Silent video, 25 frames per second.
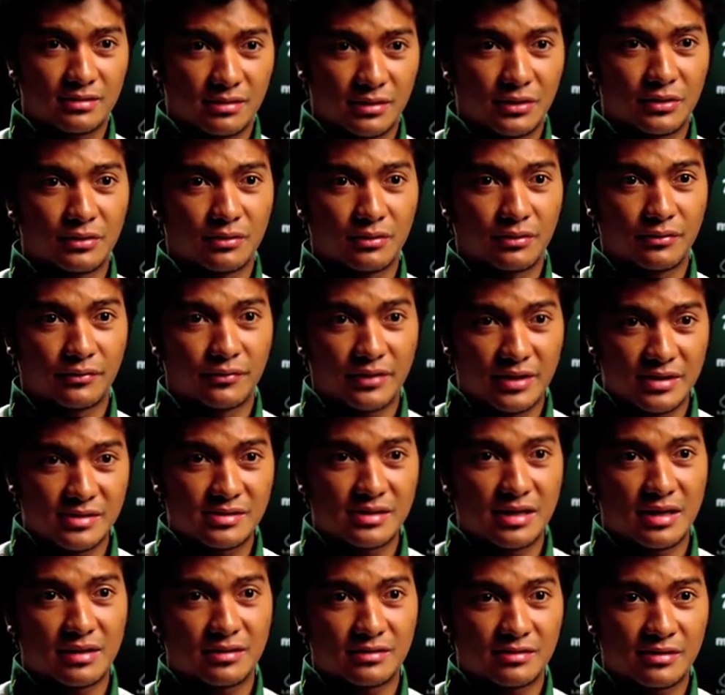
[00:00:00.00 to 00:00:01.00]
you know, raised
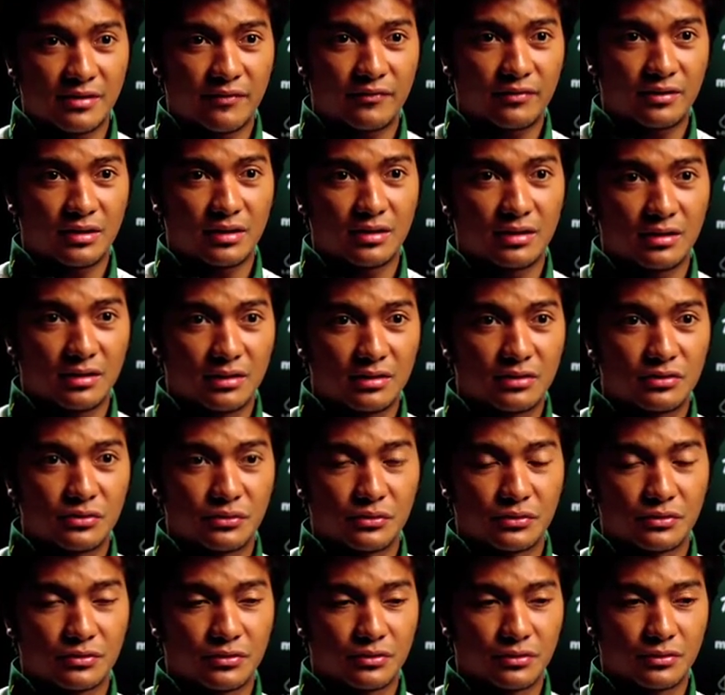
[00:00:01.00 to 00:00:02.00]
that safety
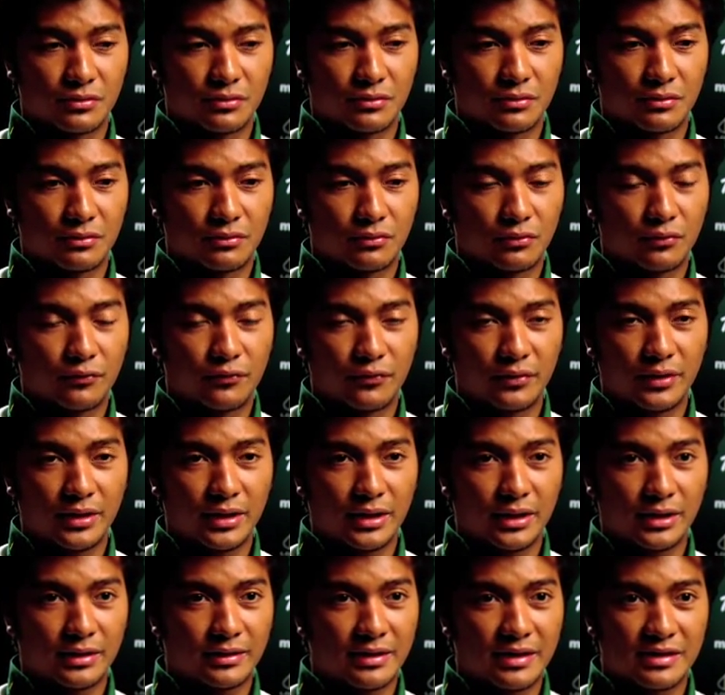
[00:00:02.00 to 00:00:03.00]
issue, so
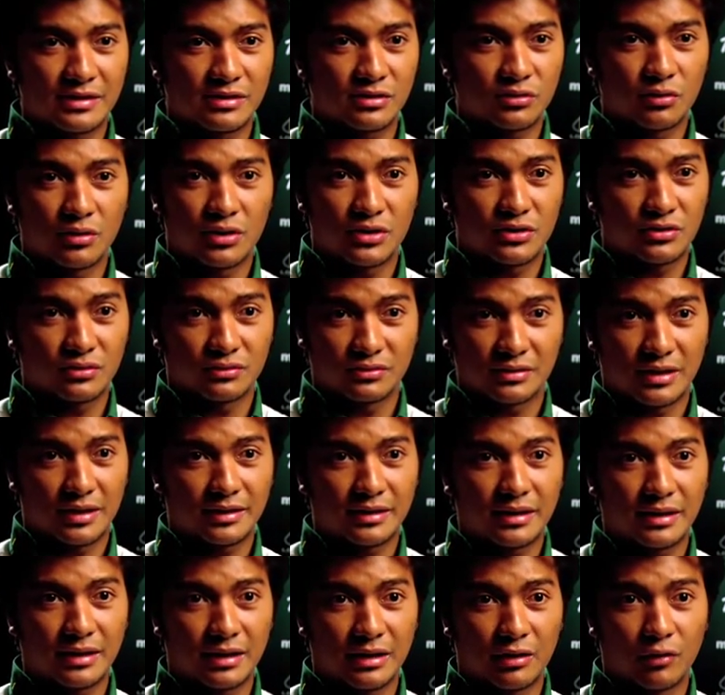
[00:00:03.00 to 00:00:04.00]
hopefully there's no issues like
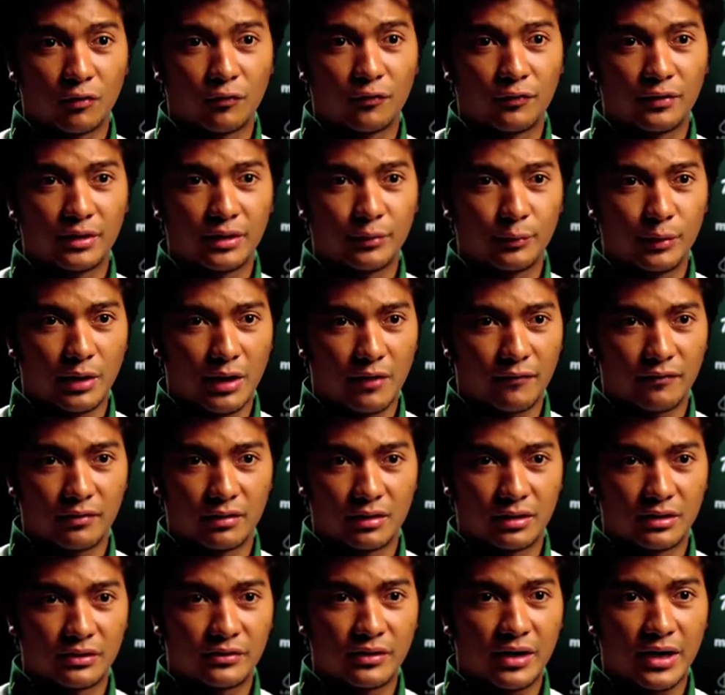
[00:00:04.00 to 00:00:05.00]
that, and hopefully we have
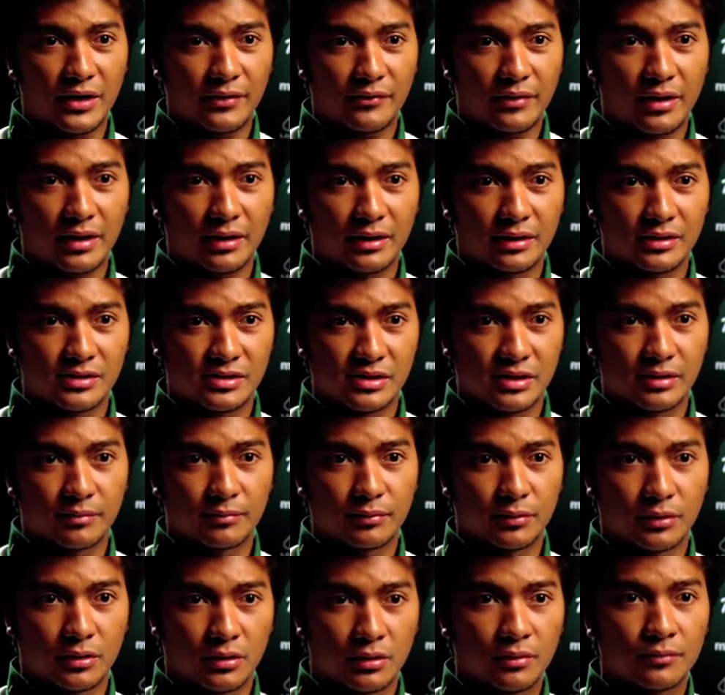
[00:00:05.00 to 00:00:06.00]
a dry run in
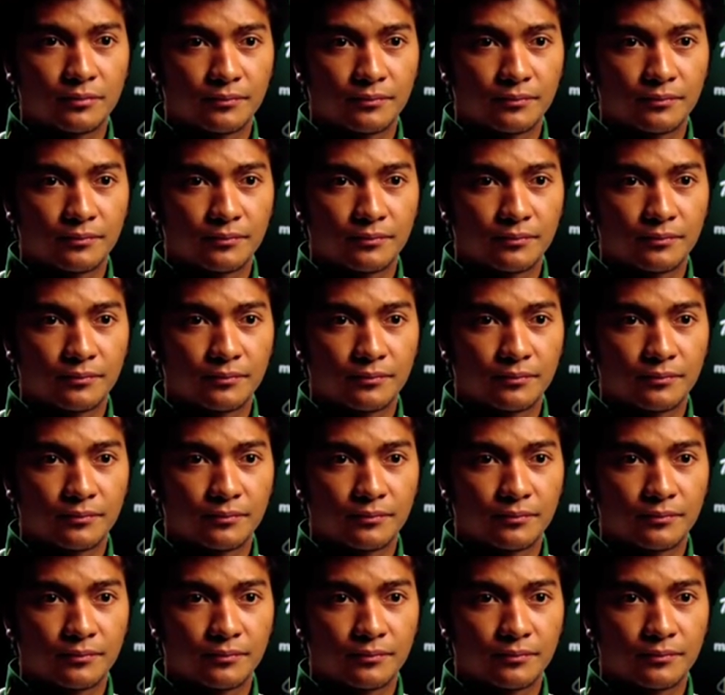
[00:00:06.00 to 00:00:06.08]
Singapore.